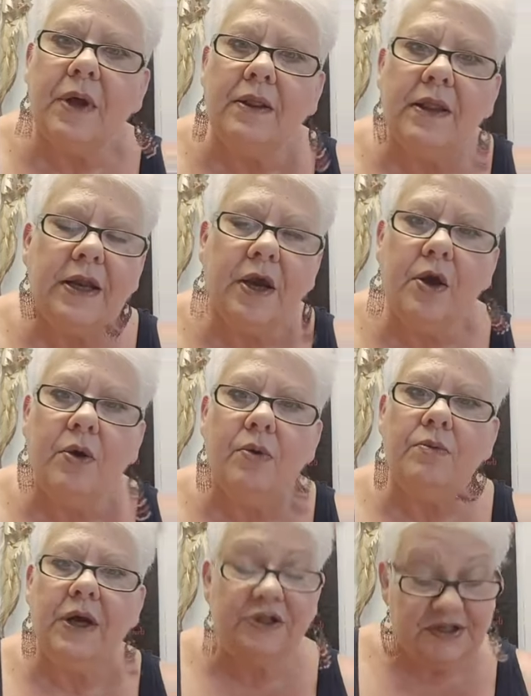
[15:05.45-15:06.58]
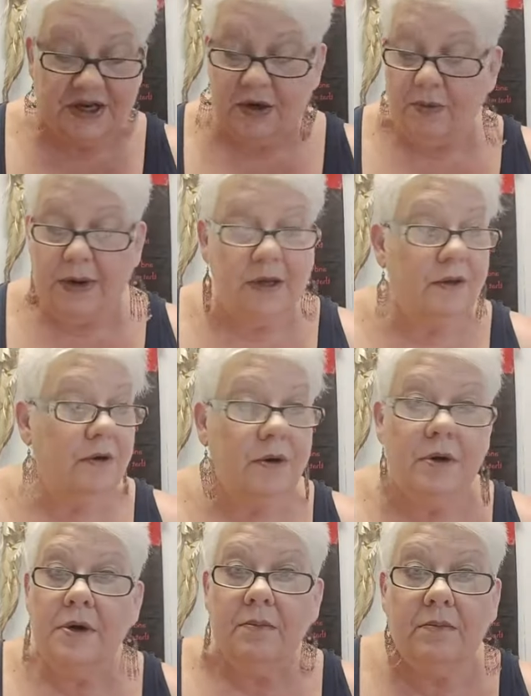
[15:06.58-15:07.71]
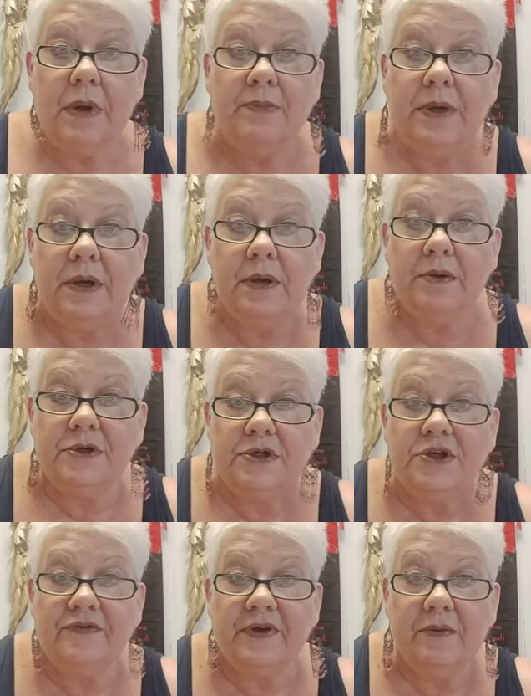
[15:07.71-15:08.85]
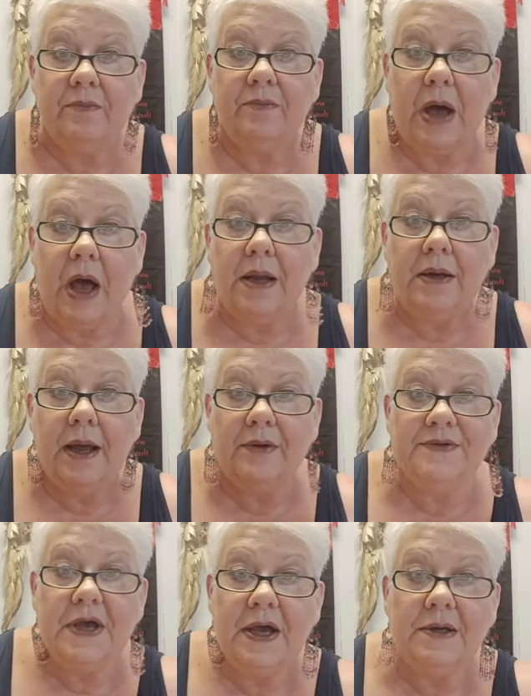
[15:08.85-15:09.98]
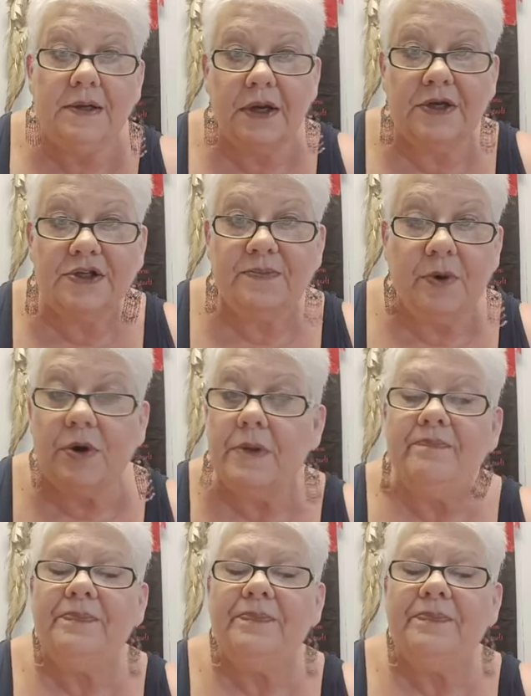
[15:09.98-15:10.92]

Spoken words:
I let it go. I just take my big Dutch oven pot outside, and I just burn it